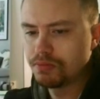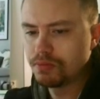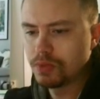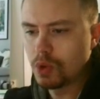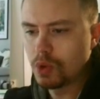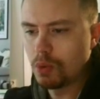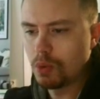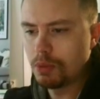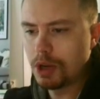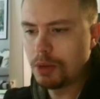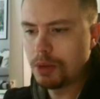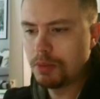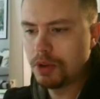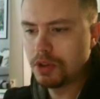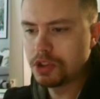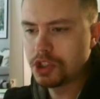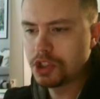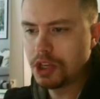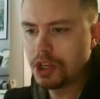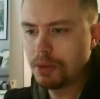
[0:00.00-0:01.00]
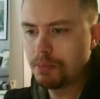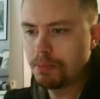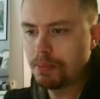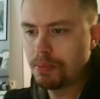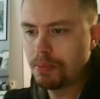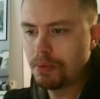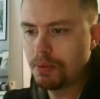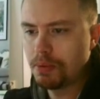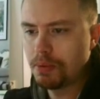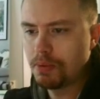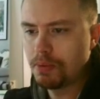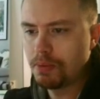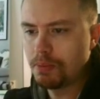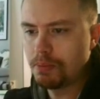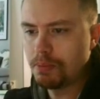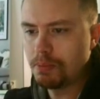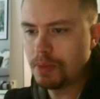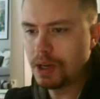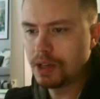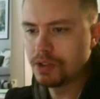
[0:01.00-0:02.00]
Or maybe you skip
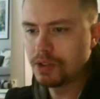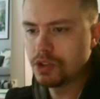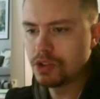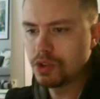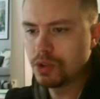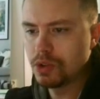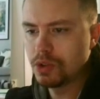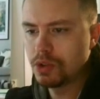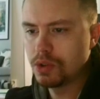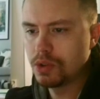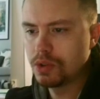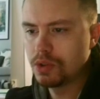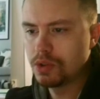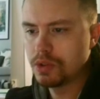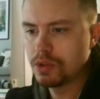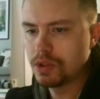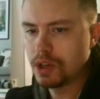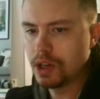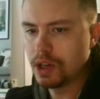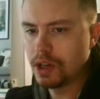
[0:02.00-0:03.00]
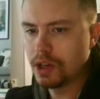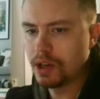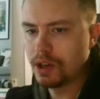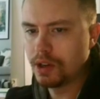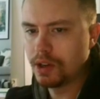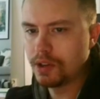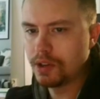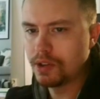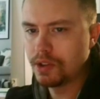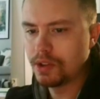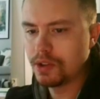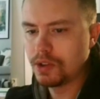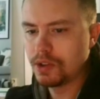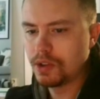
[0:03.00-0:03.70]
Mantu and...